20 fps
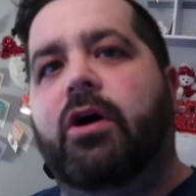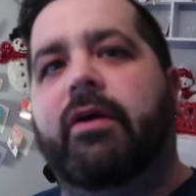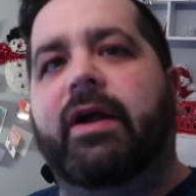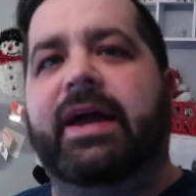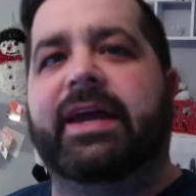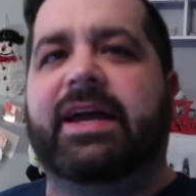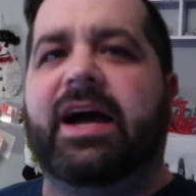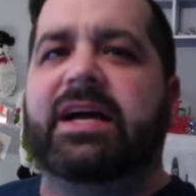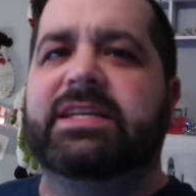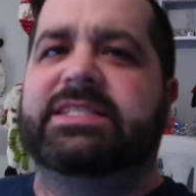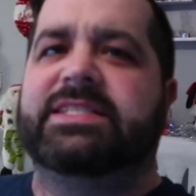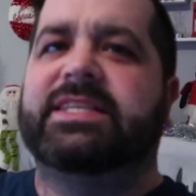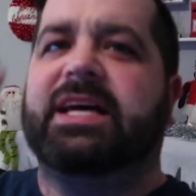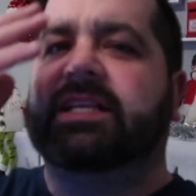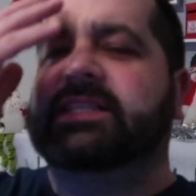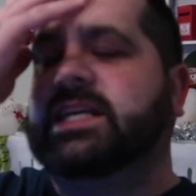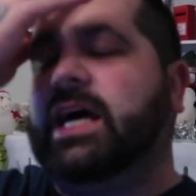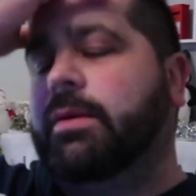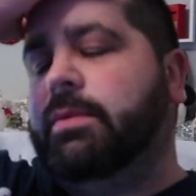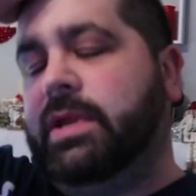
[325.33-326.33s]
Alright guys, it's
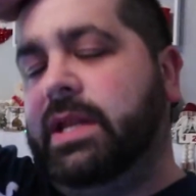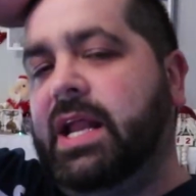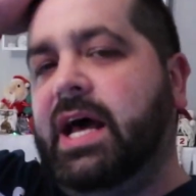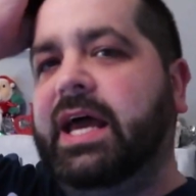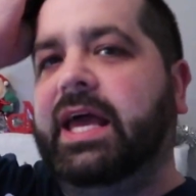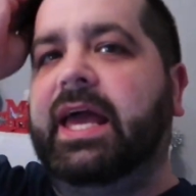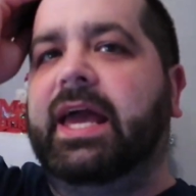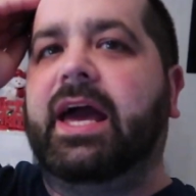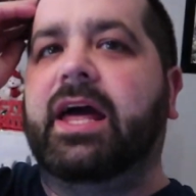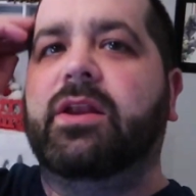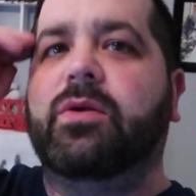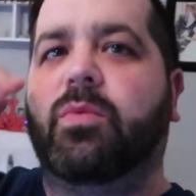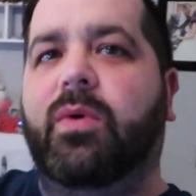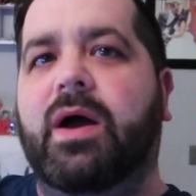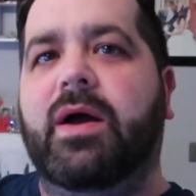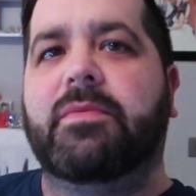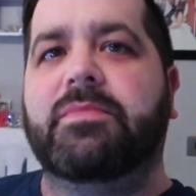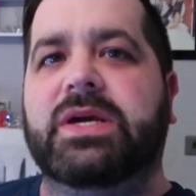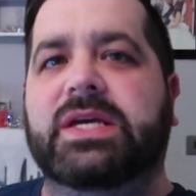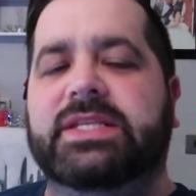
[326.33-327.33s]
that time of the night again
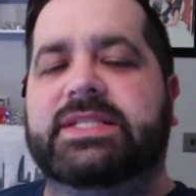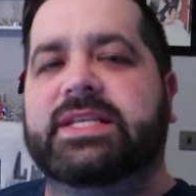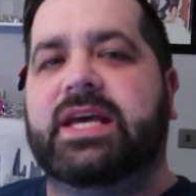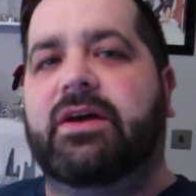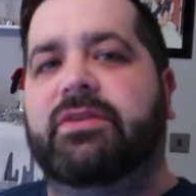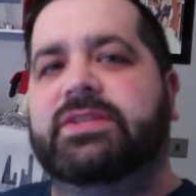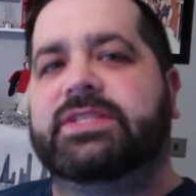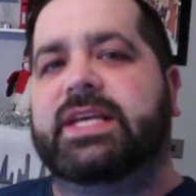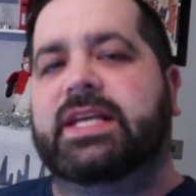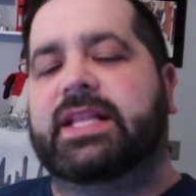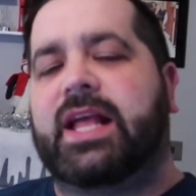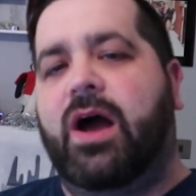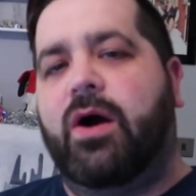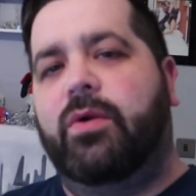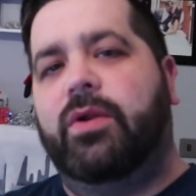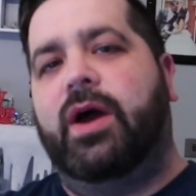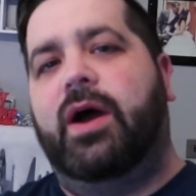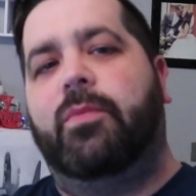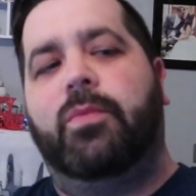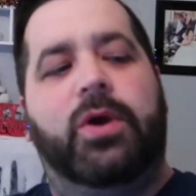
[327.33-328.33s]
where me and Sarah sit
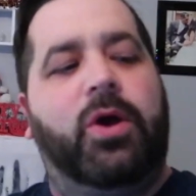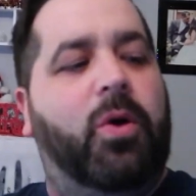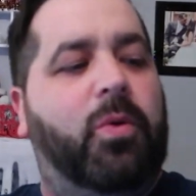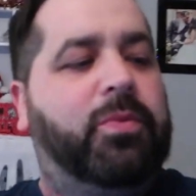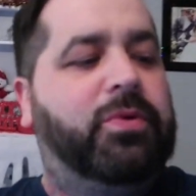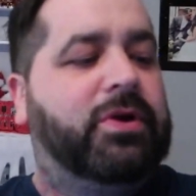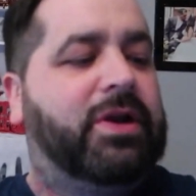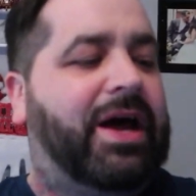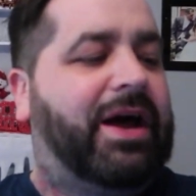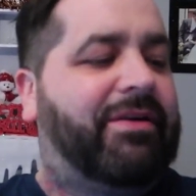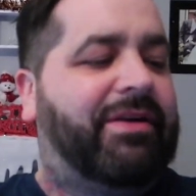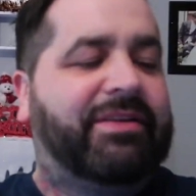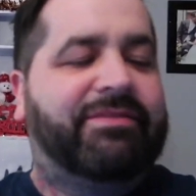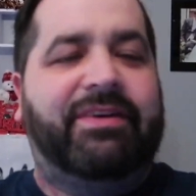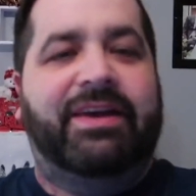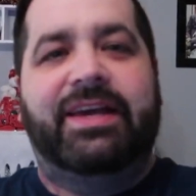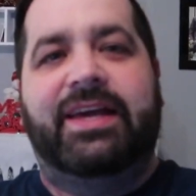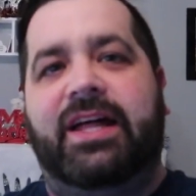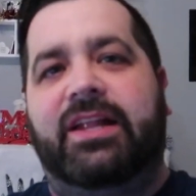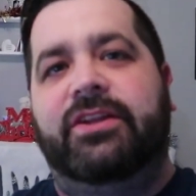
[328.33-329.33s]
down and we open our
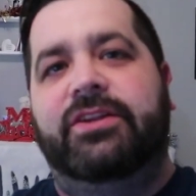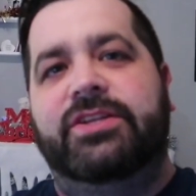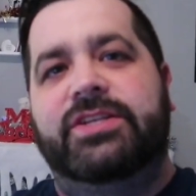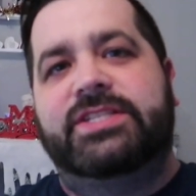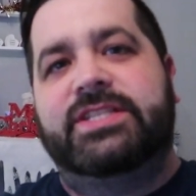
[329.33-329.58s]
advent calendar.